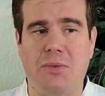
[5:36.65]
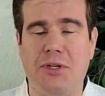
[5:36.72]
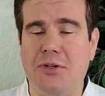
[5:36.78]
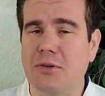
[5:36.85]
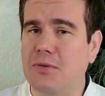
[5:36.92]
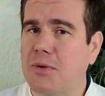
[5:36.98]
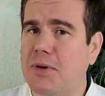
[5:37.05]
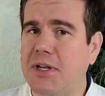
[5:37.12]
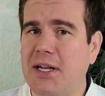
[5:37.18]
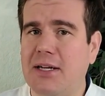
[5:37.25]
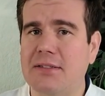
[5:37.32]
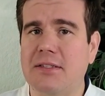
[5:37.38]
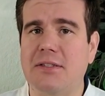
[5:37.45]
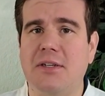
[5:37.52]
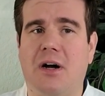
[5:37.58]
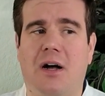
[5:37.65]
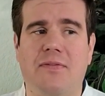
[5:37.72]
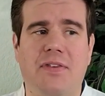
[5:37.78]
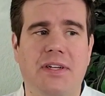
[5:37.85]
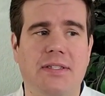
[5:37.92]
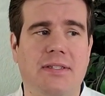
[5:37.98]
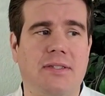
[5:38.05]
We do root canals at the
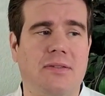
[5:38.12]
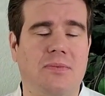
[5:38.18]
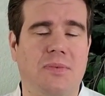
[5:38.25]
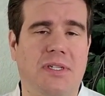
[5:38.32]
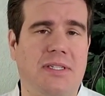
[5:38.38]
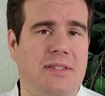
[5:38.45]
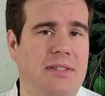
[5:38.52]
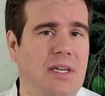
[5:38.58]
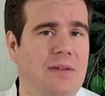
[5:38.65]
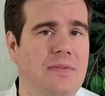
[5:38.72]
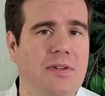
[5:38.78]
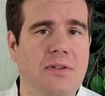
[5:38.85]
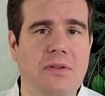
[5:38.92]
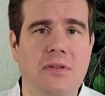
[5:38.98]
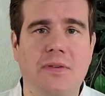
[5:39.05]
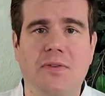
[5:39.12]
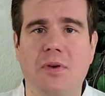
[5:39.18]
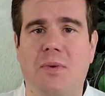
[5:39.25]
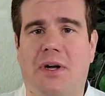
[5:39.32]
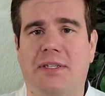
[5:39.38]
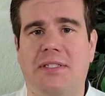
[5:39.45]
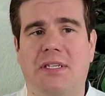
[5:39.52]
office. We can save the tooth if
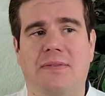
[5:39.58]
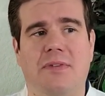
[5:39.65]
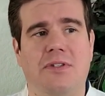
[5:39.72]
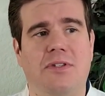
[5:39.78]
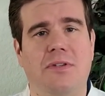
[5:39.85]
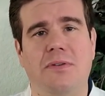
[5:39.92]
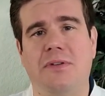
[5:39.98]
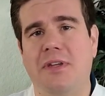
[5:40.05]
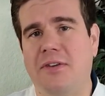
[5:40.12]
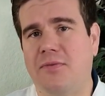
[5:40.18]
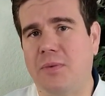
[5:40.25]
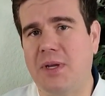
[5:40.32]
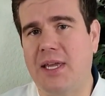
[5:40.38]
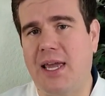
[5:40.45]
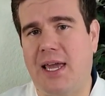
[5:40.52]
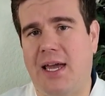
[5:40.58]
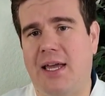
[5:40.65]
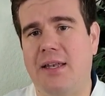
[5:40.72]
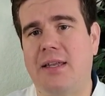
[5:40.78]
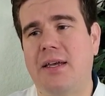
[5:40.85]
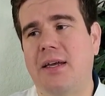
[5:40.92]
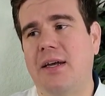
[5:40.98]
you want to save the tooth, if we
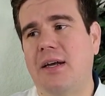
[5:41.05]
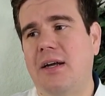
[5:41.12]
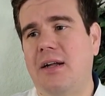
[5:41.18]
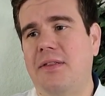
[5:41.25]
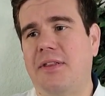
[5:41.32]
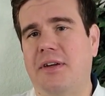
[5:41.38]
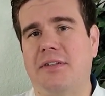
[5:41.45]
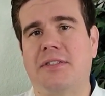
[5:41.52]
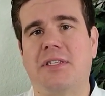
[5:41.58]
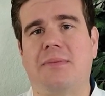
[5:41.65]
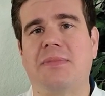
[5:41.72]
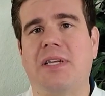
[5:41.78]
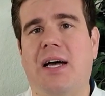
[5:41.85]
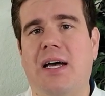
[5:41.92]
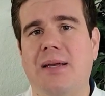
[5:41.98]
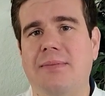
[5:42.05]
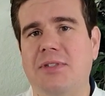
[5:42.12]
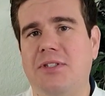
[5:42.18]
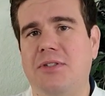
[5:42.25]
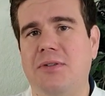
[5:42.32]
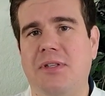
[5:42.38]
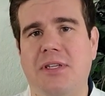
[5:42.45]
can. There are
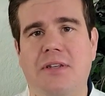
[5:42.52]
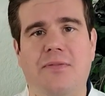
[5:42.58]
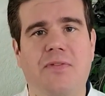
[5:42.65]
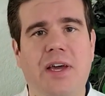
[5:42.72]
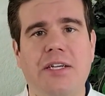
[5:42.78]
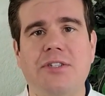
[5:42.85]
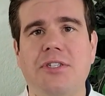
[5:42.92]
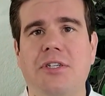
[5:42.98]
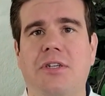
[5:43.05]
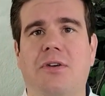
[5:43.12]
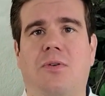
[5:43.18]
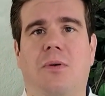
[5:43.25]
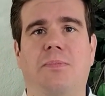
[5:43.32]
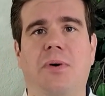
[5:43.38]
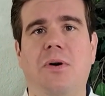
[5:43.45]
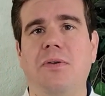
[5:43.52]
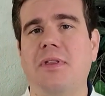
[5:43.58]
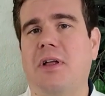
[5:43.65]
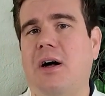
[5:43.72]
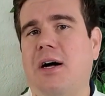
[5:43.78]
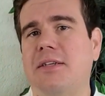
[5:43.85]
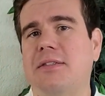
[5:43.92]
sometimes due to the infection or bone
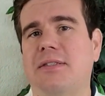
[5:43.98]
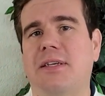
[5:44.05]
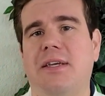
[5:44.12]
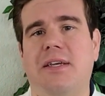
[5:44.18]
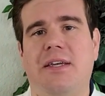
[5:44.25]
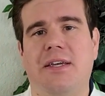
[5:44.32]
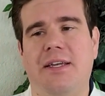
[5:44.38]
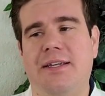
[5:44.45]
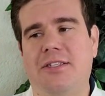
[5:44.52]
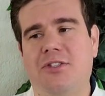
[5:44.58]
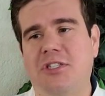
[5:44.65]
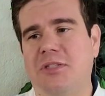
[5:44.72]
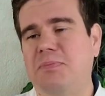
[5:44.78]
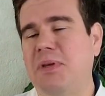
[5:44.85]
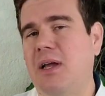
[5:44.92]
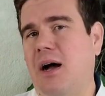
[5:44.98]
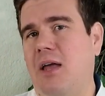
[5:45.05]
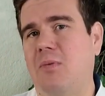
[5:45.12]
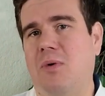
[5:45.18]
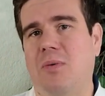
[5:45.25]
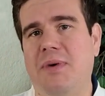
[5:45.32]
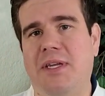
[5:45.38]
loss, it's just
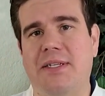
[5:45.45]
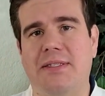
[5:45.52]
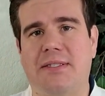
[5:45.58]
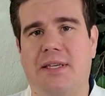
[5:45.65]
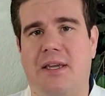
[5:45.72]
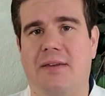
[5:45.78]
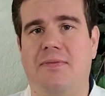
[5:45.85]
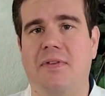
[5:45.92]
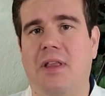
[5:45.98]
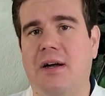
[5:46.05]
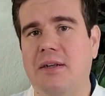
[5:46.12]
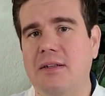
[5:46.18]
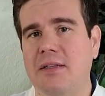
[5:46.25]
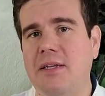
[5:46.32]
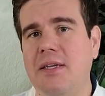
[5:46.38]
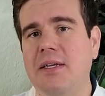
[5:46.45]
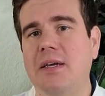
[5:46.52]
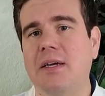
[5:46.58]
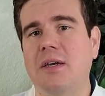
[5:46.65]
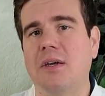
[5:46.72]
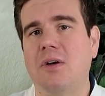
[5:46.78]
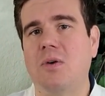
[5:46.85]
beyond what we can save. Luckily,
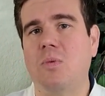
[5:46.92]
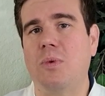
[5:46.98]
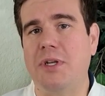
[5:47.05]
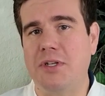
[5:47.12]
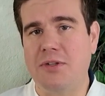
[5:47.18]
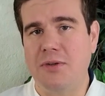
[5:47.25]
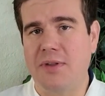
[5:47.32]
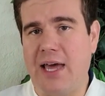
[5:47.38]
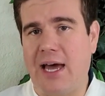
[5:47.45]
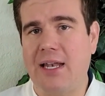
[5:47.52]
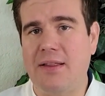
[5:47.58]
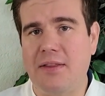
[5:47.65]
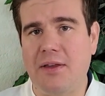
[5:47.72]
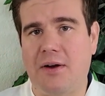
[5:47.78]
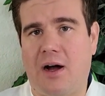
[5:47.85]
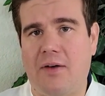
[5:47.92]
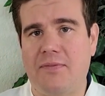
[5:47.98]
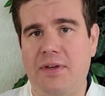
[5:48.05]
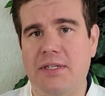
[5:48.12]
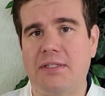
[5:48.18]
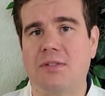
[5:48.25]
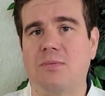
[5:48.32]
we do that in the
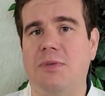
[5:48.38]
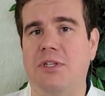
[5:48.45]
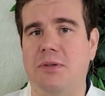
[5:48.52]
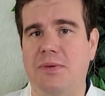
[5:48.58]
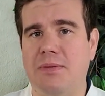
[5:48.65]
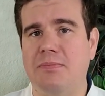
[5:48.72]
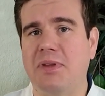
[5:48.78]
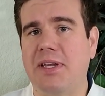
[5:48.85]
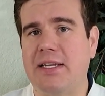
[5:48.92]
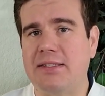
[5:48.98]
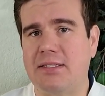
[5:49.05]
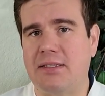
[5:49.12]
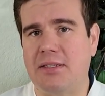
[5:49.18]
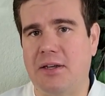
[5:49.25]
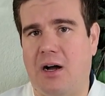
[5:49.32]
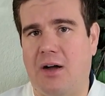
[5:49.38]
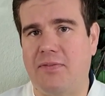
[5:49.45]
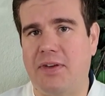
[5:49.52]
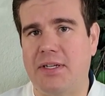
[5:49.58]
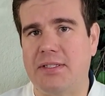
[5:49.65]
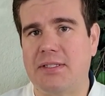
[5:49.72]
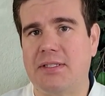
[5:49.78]
office. We do implants in the
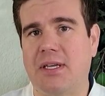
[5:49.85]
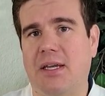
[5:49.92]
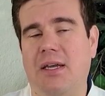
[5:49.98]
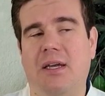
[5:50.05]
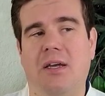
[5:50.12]
office.